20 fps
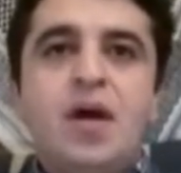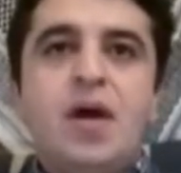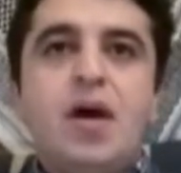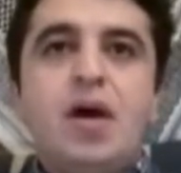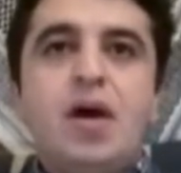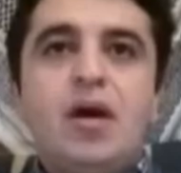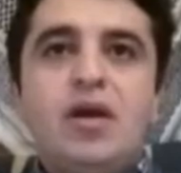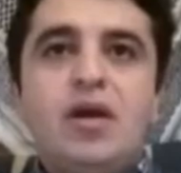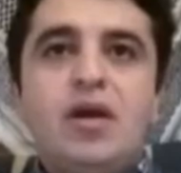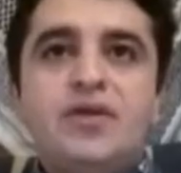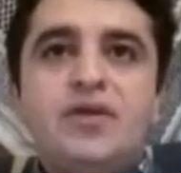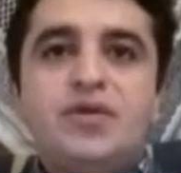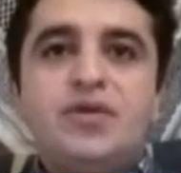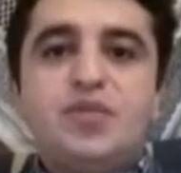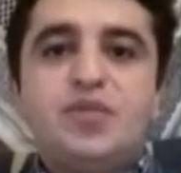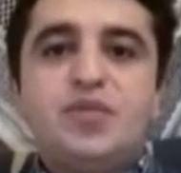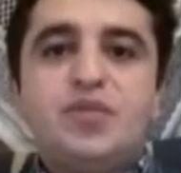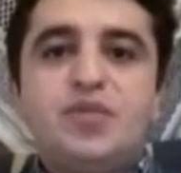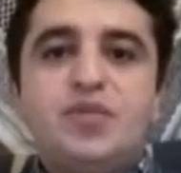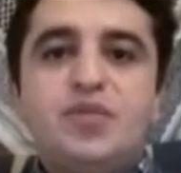all
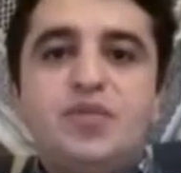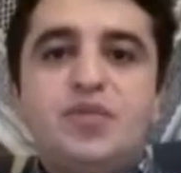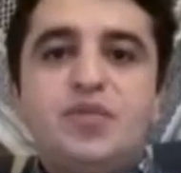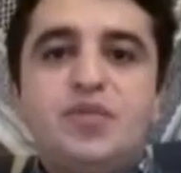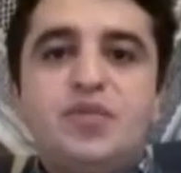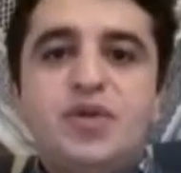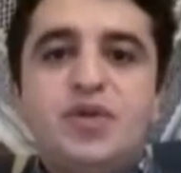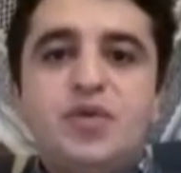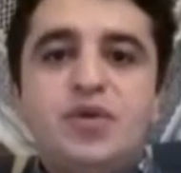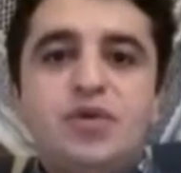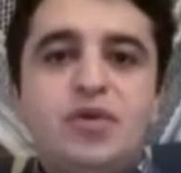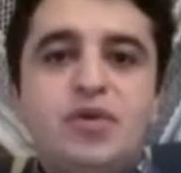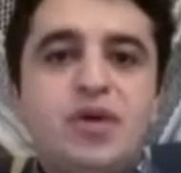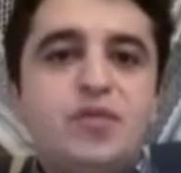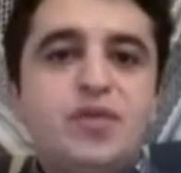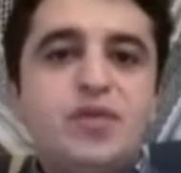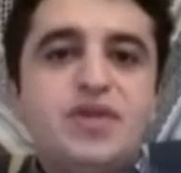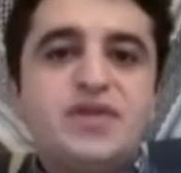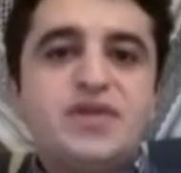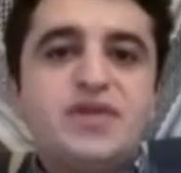other people who
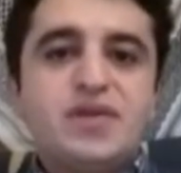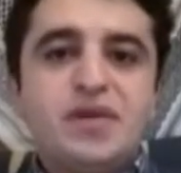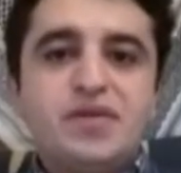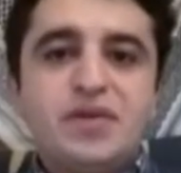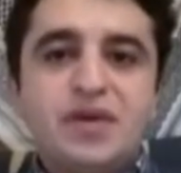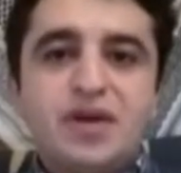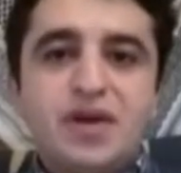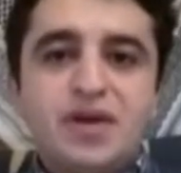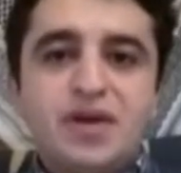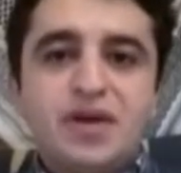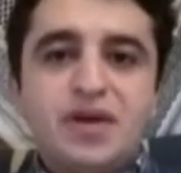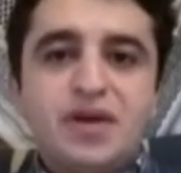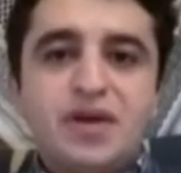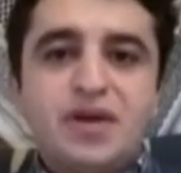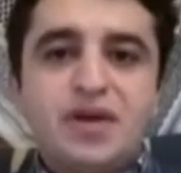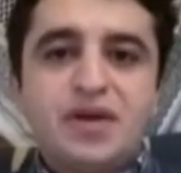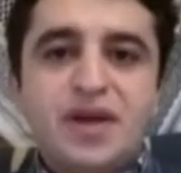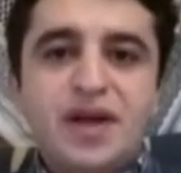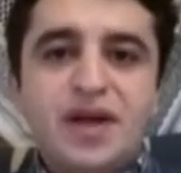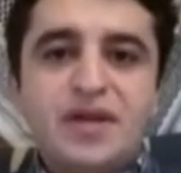have been suffering on
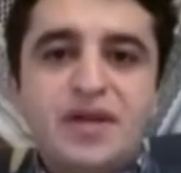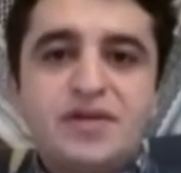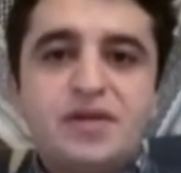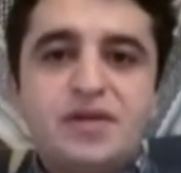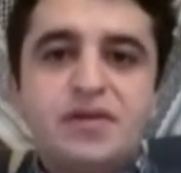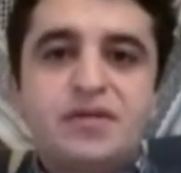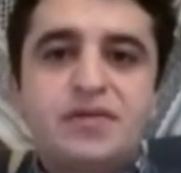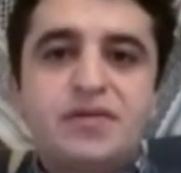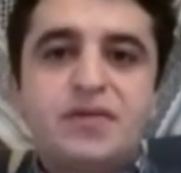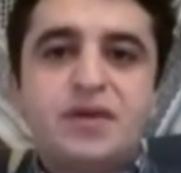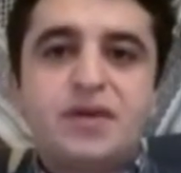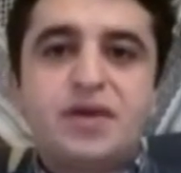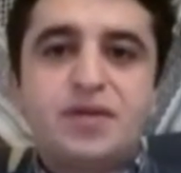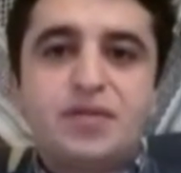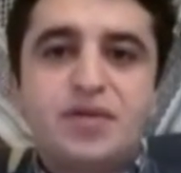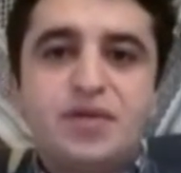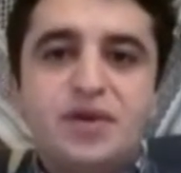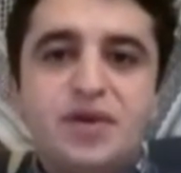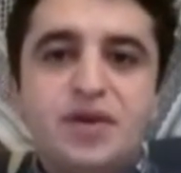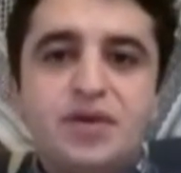the hands of the
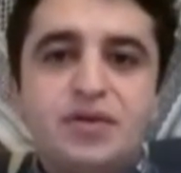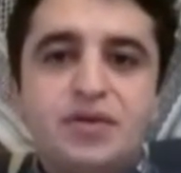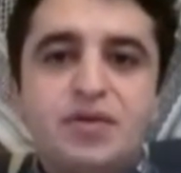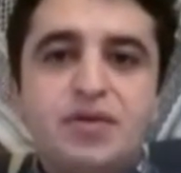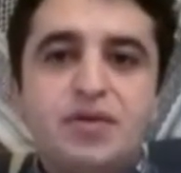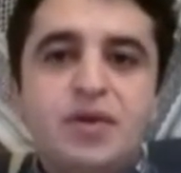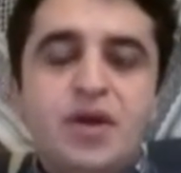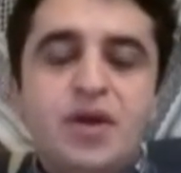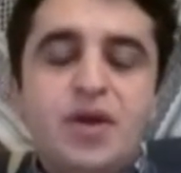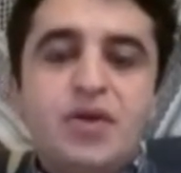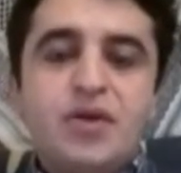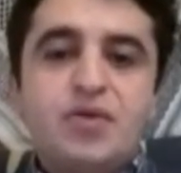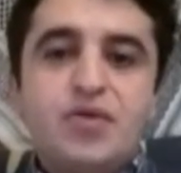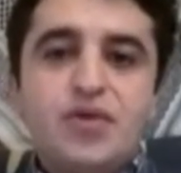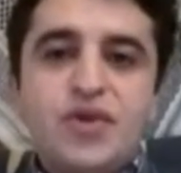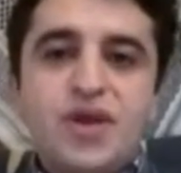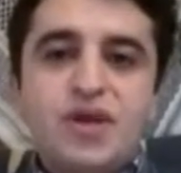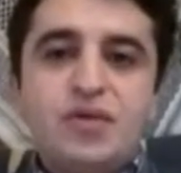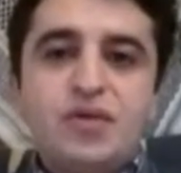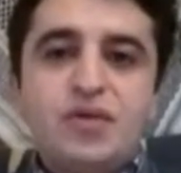imperial rule to
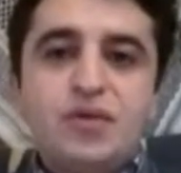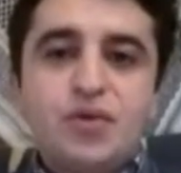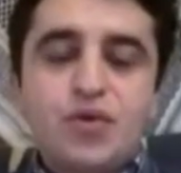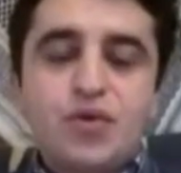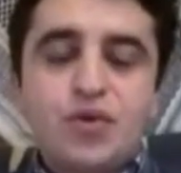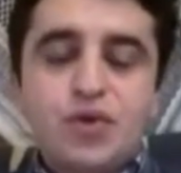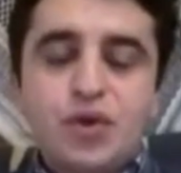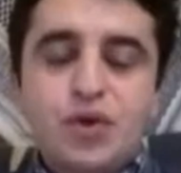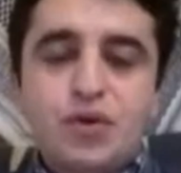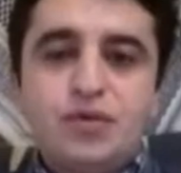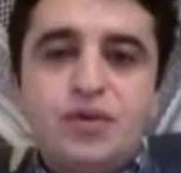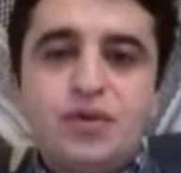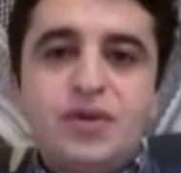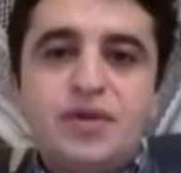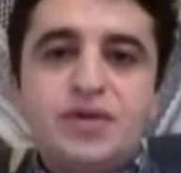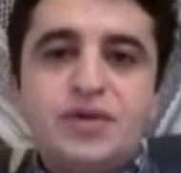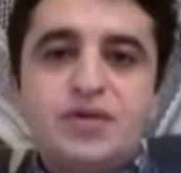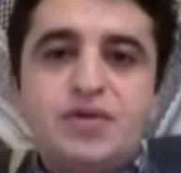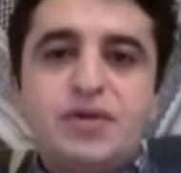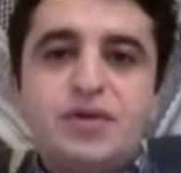show
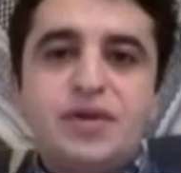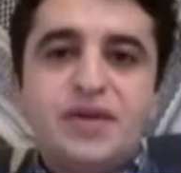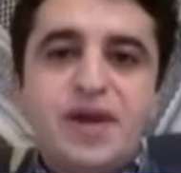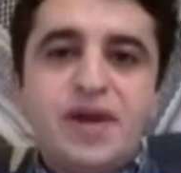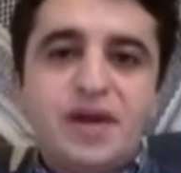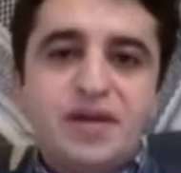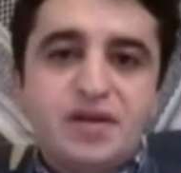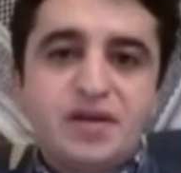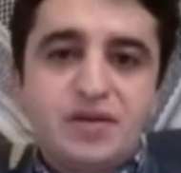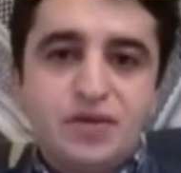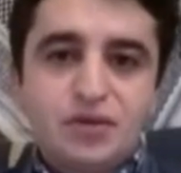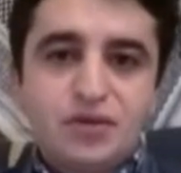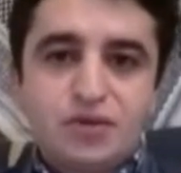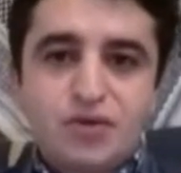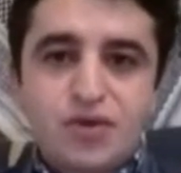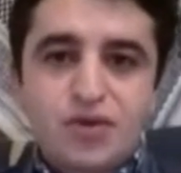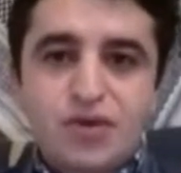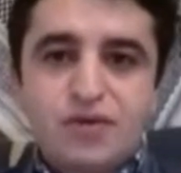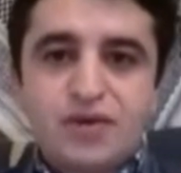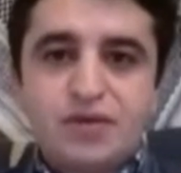their solidarity with
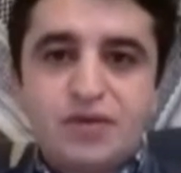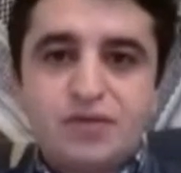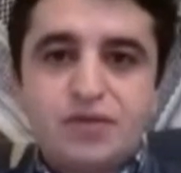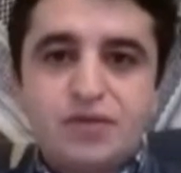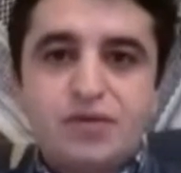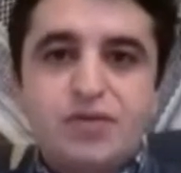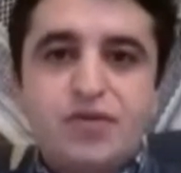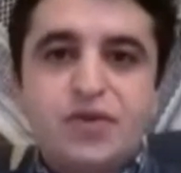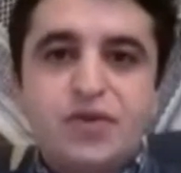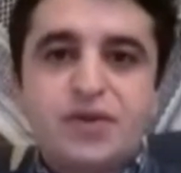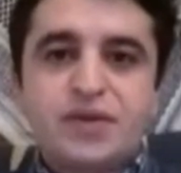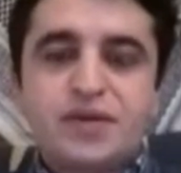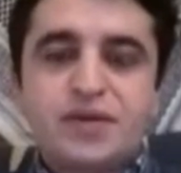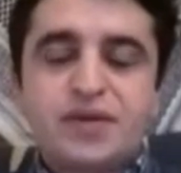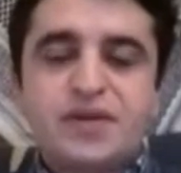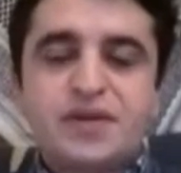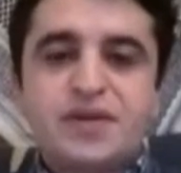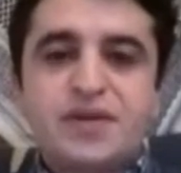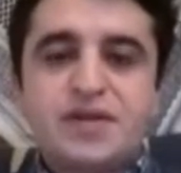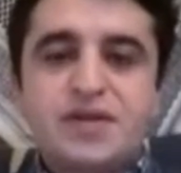Rojava revolution.
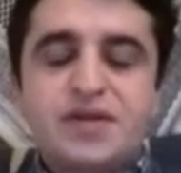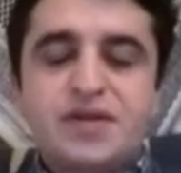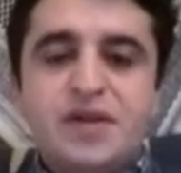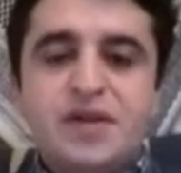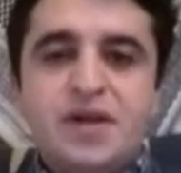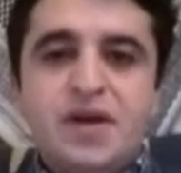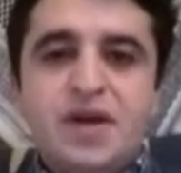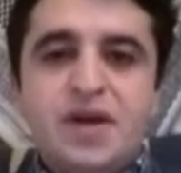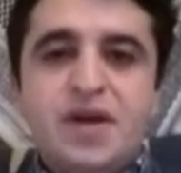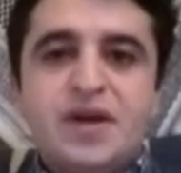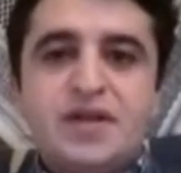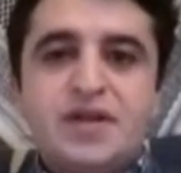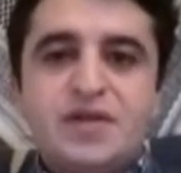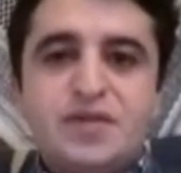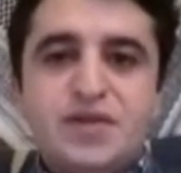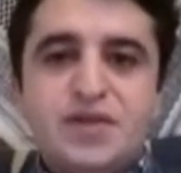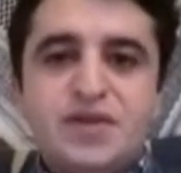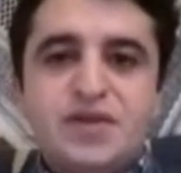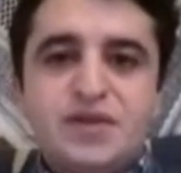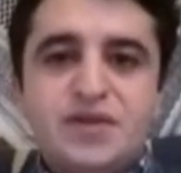This is, as
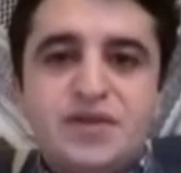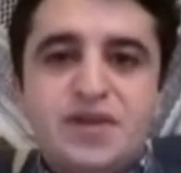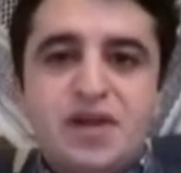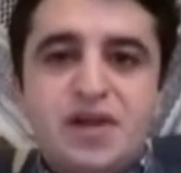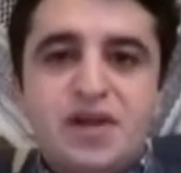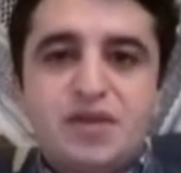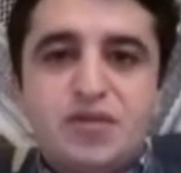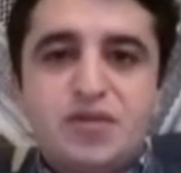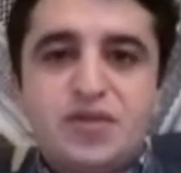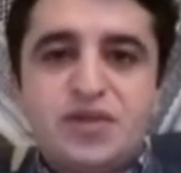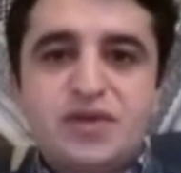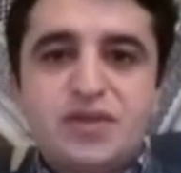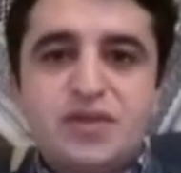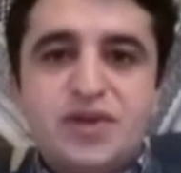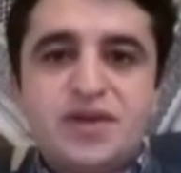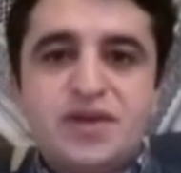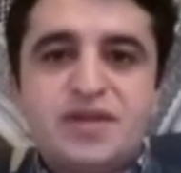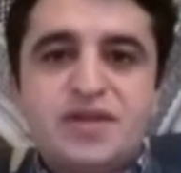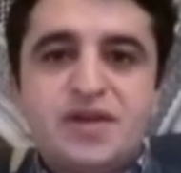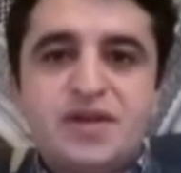Mr. Saleh Muslim
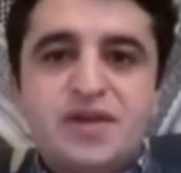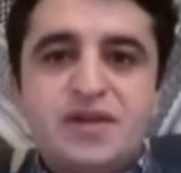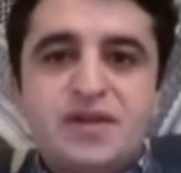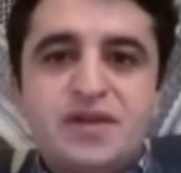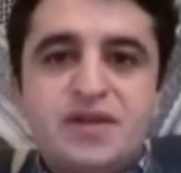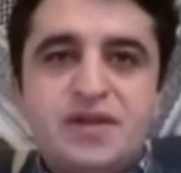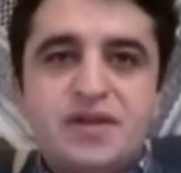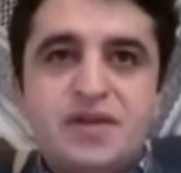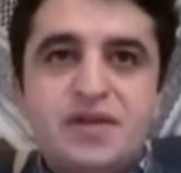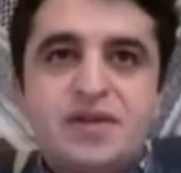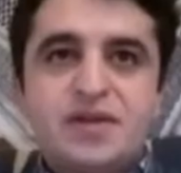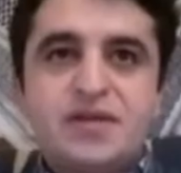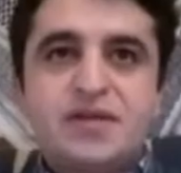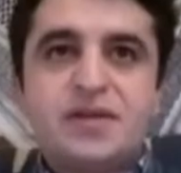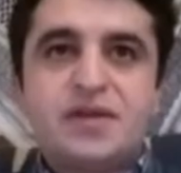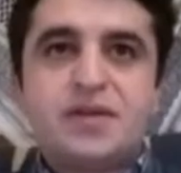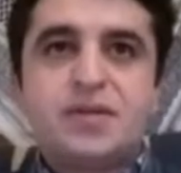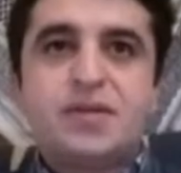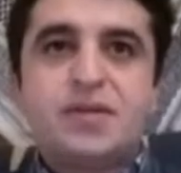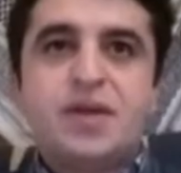has said, this is
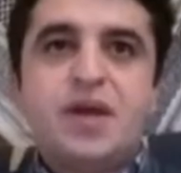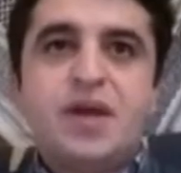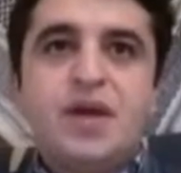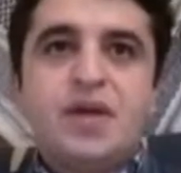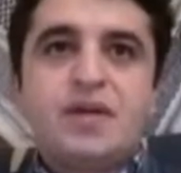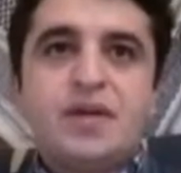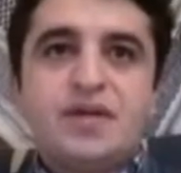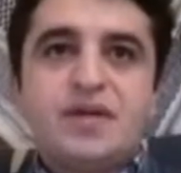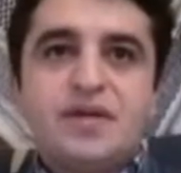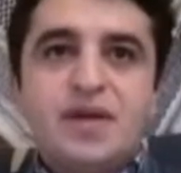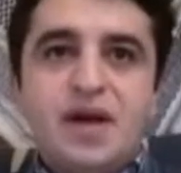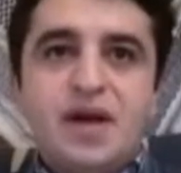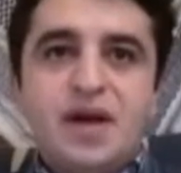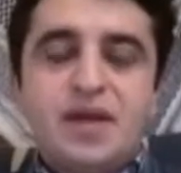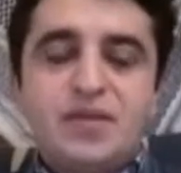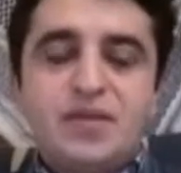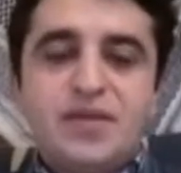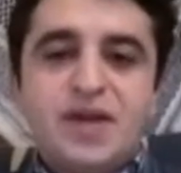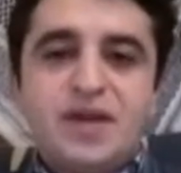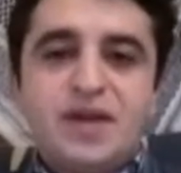the
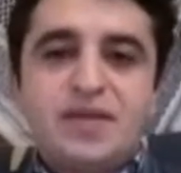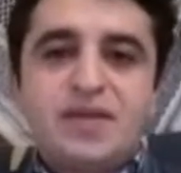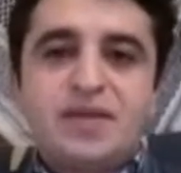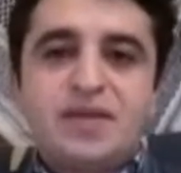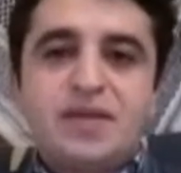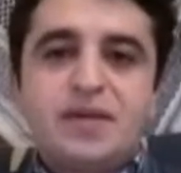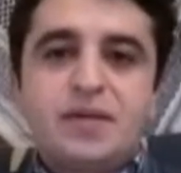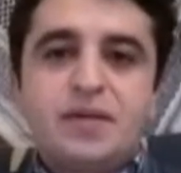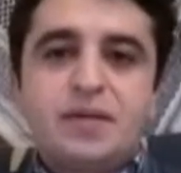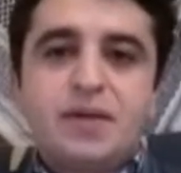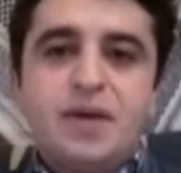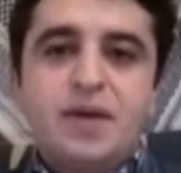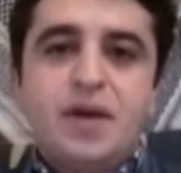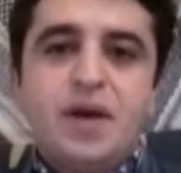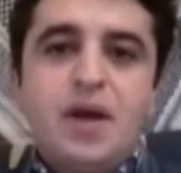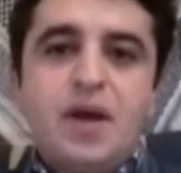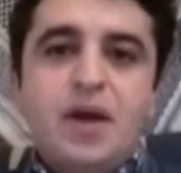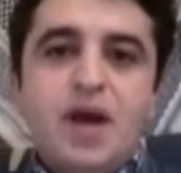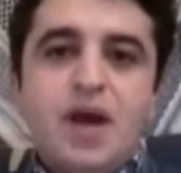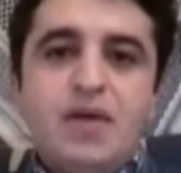time that
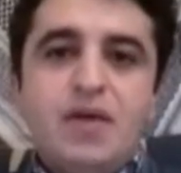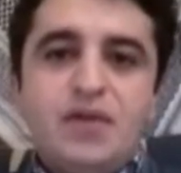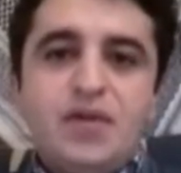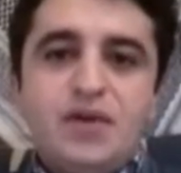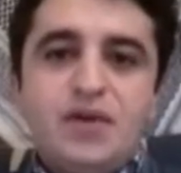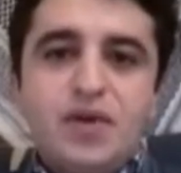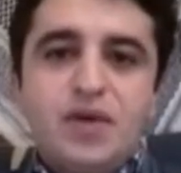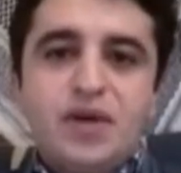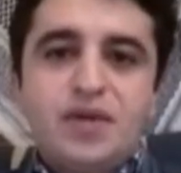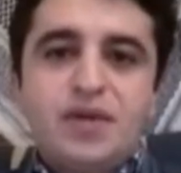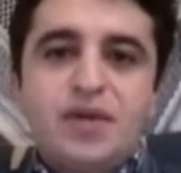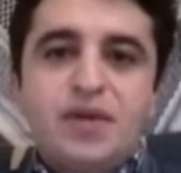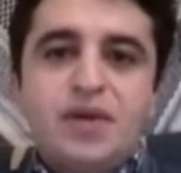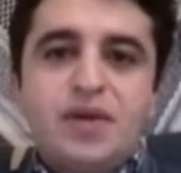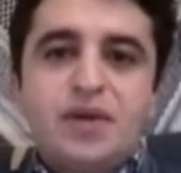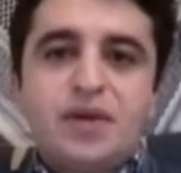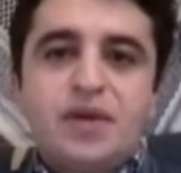everyone